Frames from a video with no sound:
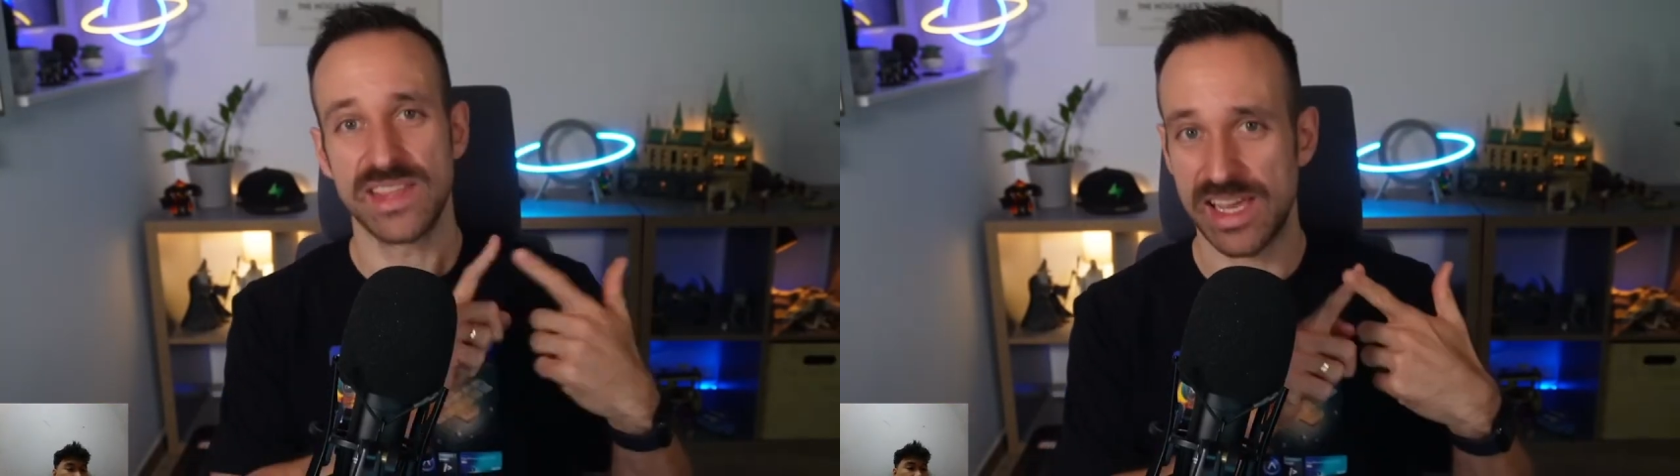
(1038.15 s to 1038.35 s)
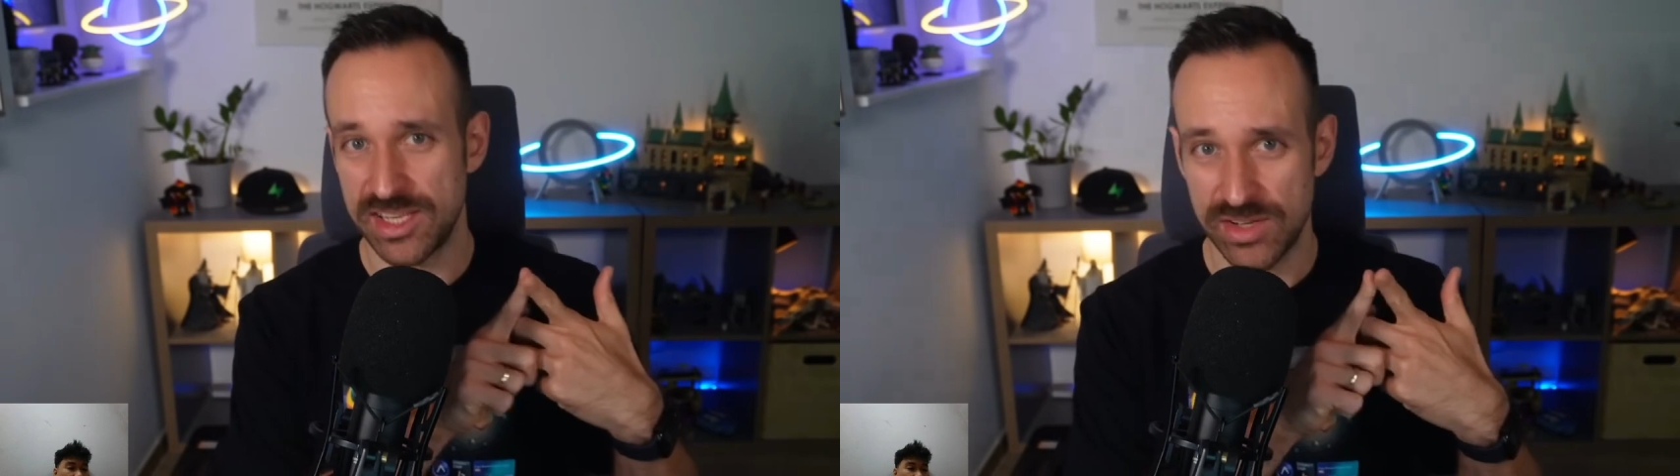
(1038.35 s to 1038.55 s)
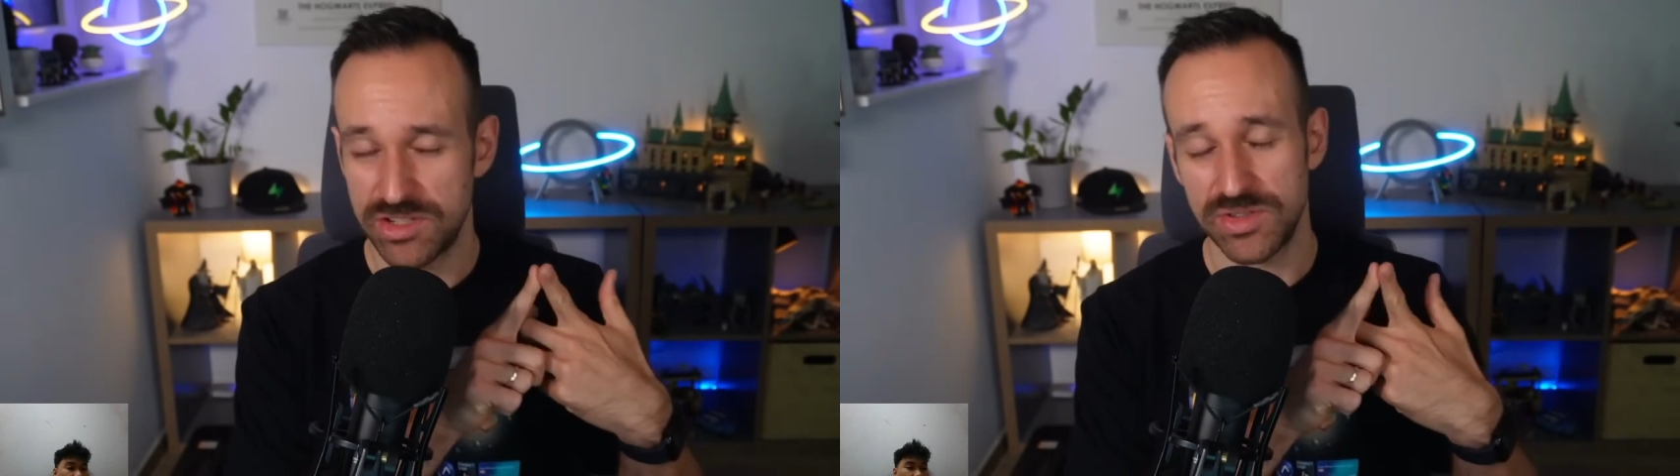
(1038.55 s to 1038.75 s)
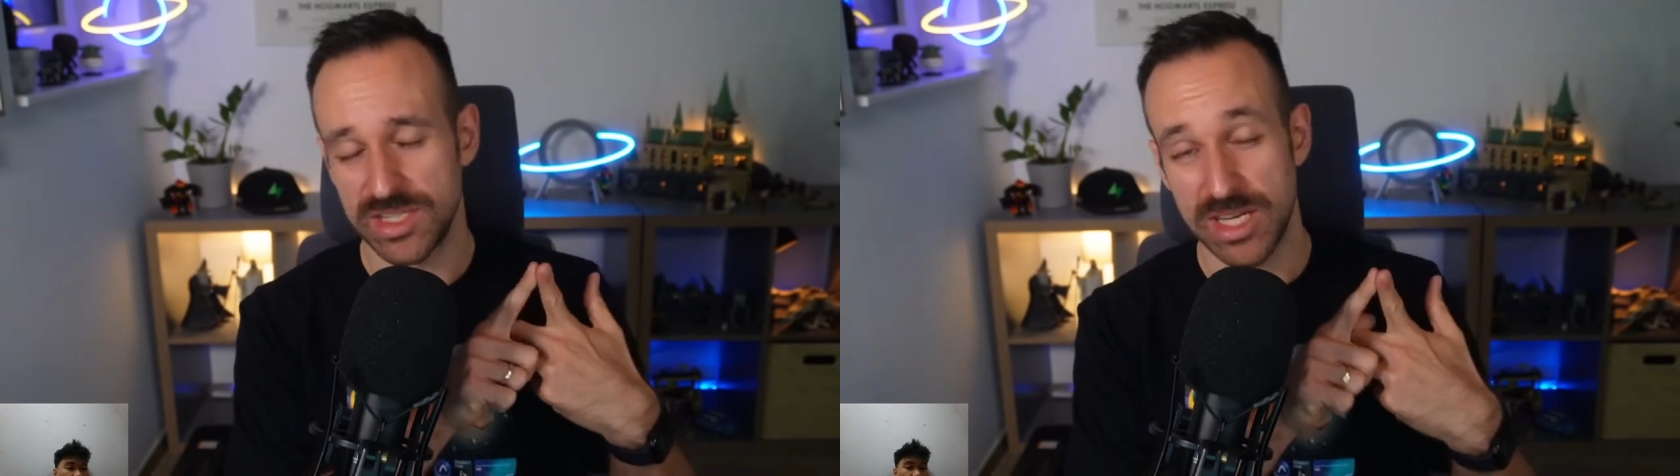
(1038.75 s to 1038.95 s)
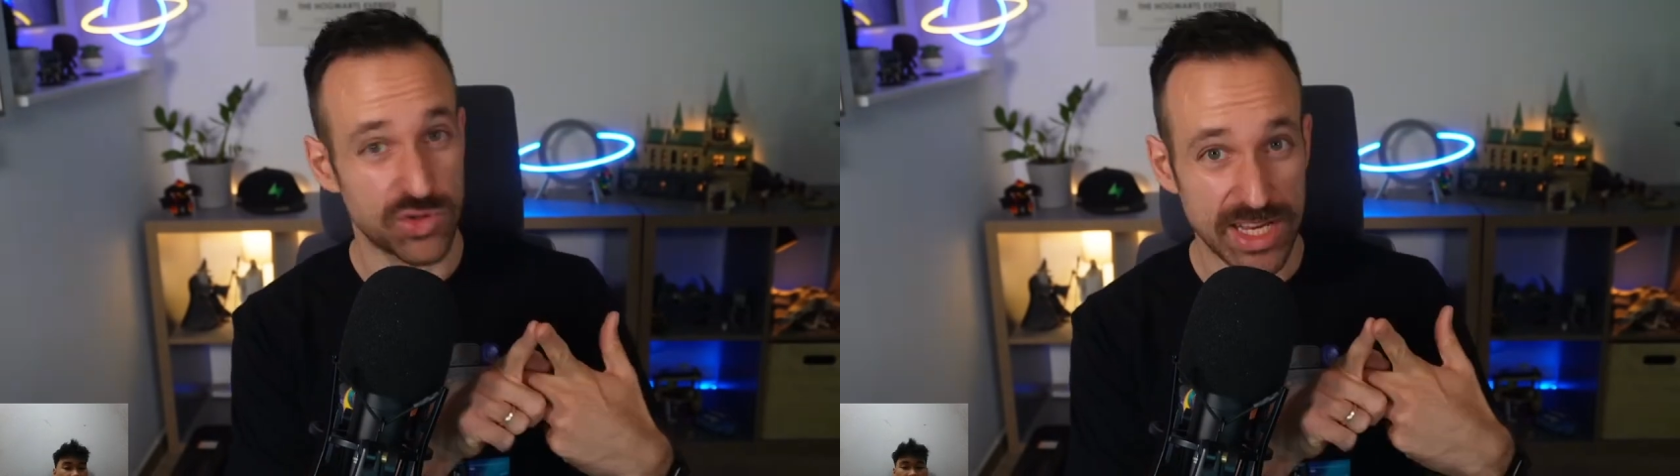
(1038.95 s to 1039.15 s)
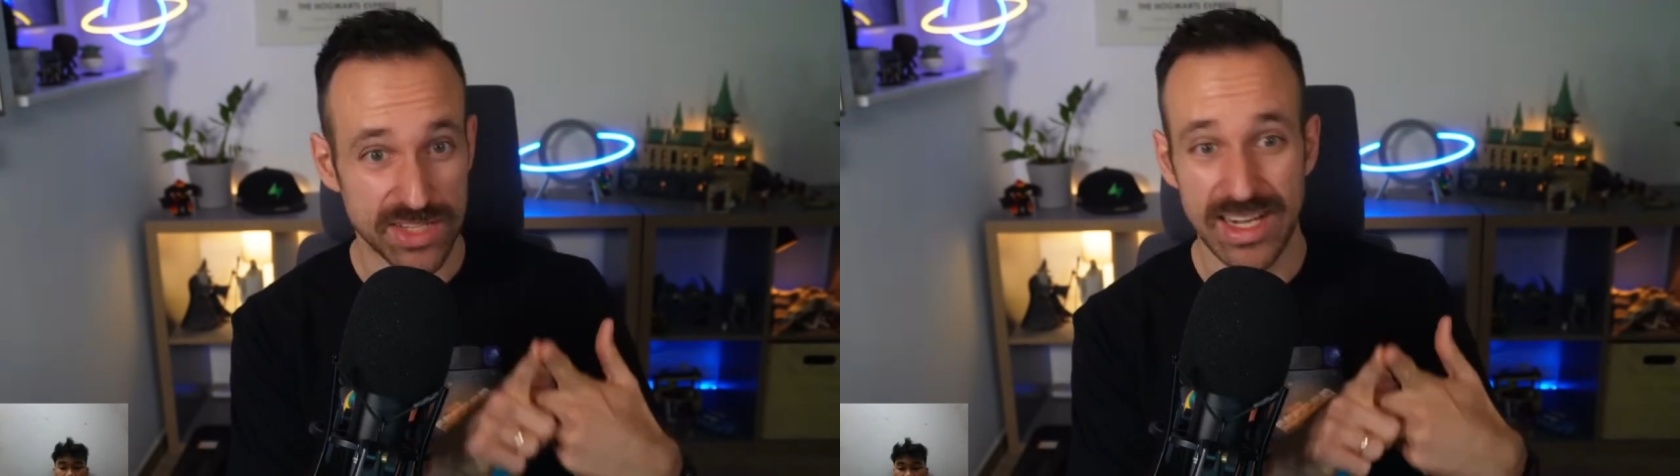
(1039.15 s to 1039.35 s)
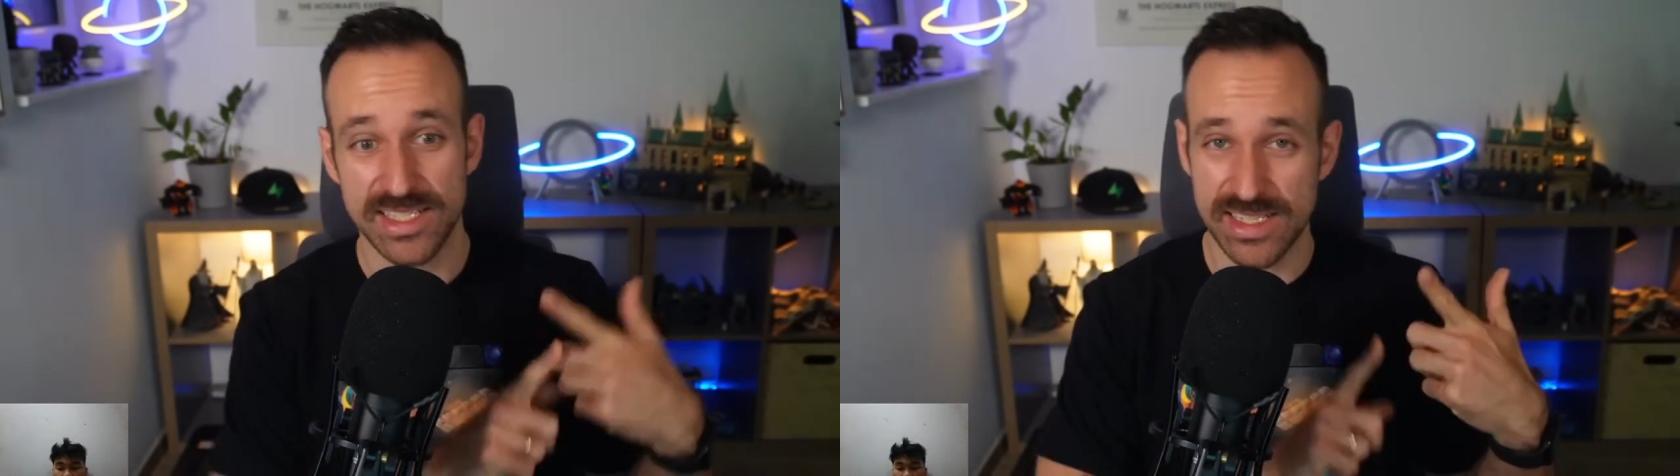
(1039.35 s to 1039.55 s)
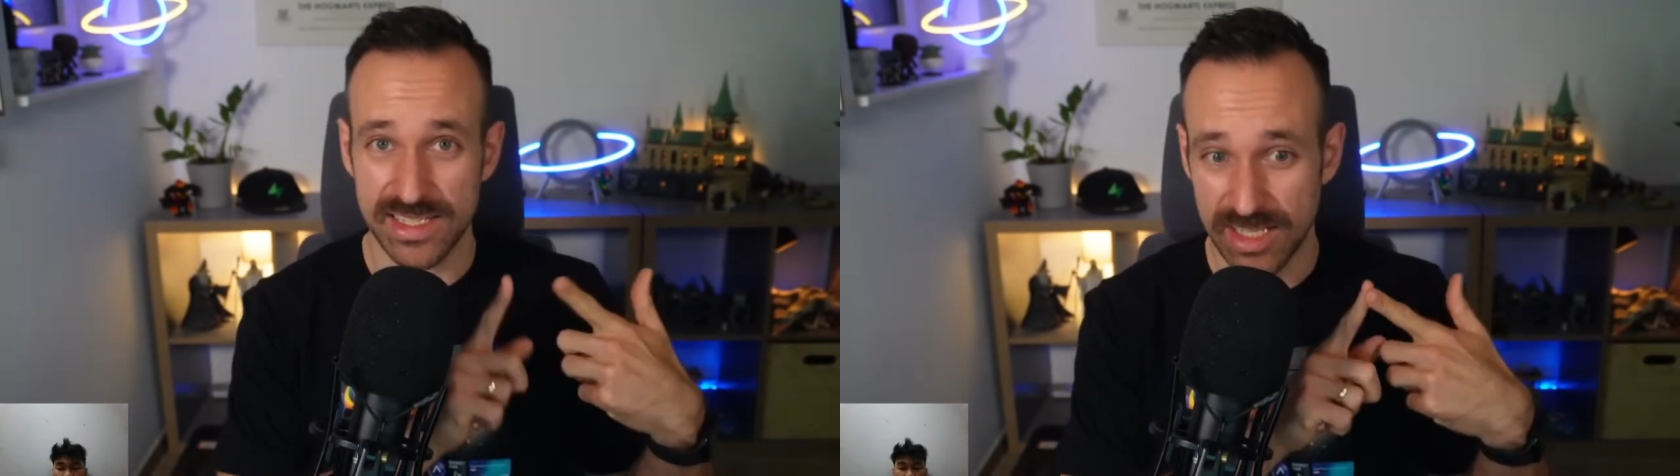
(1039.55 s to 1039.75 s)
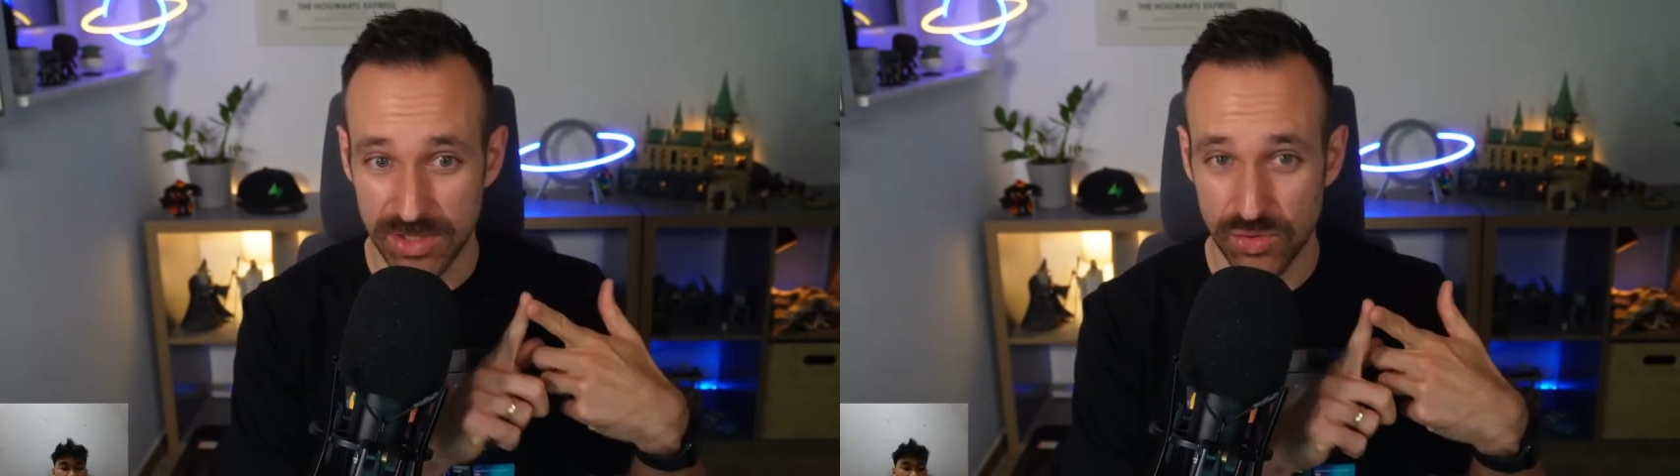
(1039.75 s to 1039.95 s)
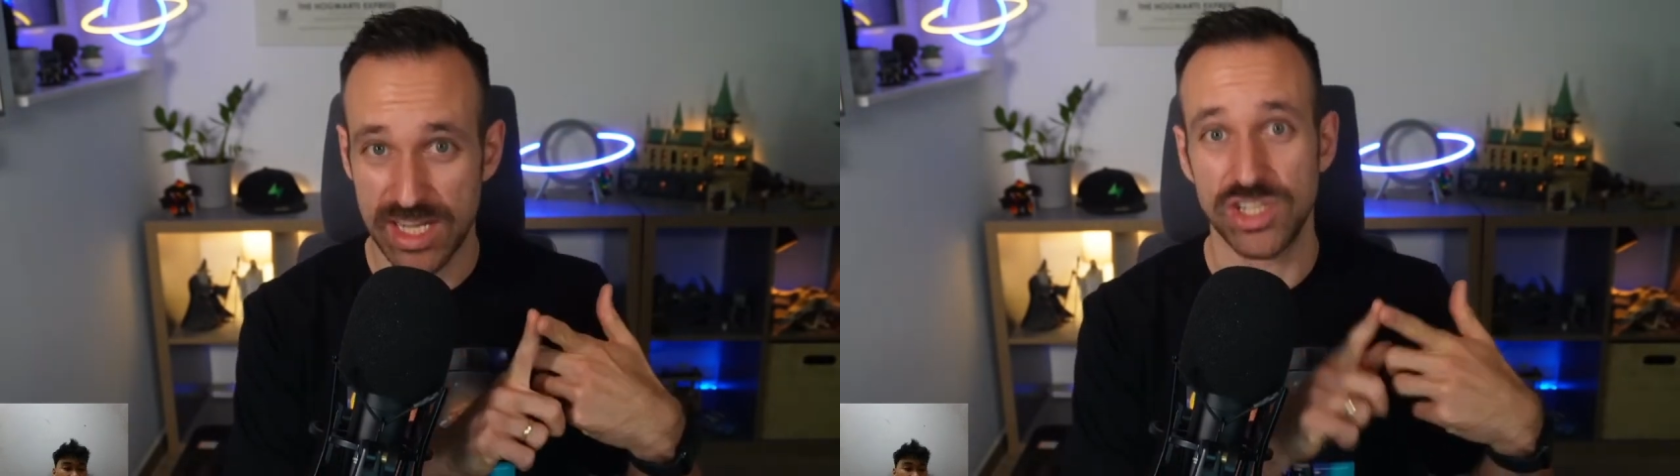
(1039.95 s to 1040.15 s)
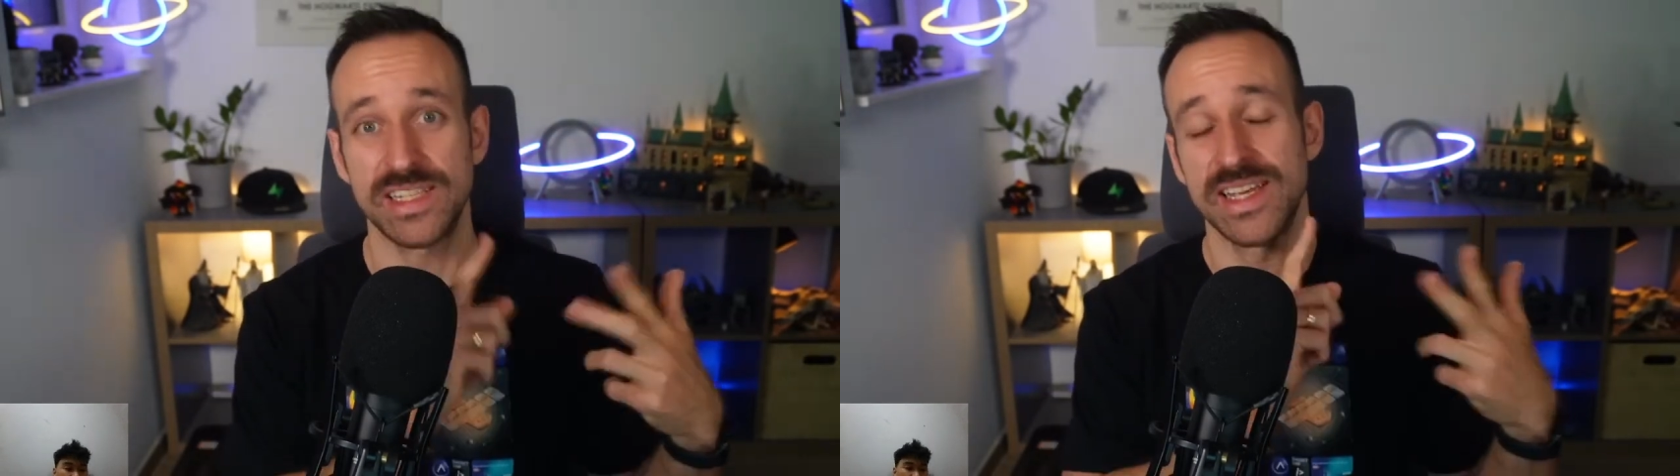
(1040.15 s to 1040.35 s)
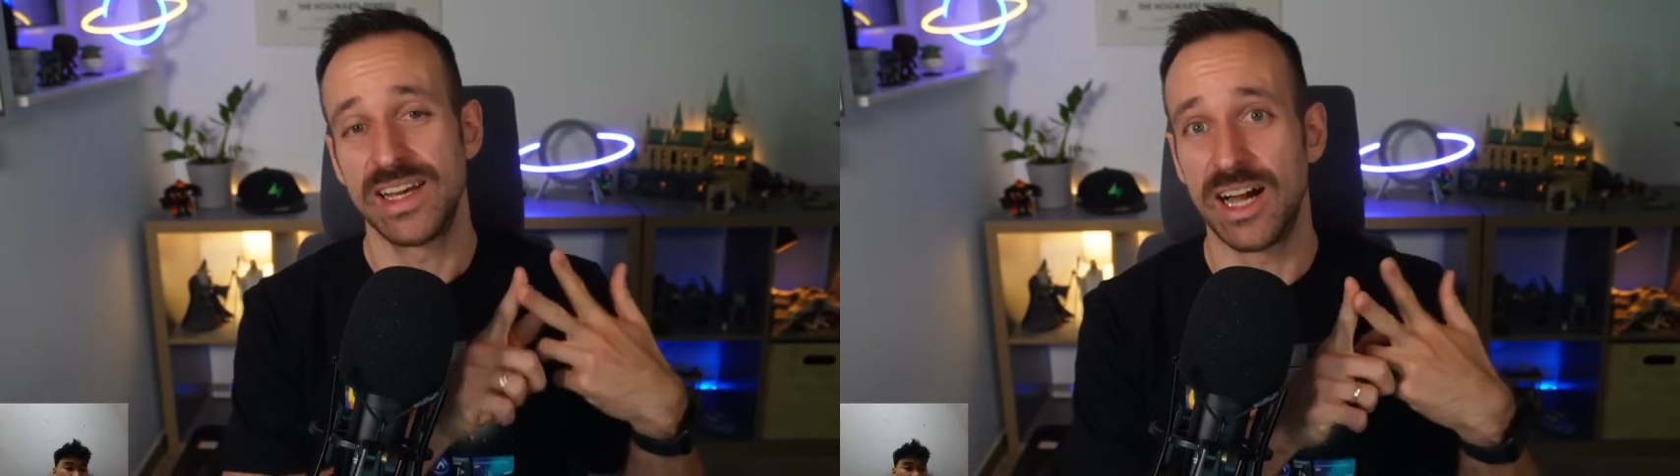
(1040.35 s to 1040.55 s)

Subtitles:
then you need to sometimes create devices and upload credentials,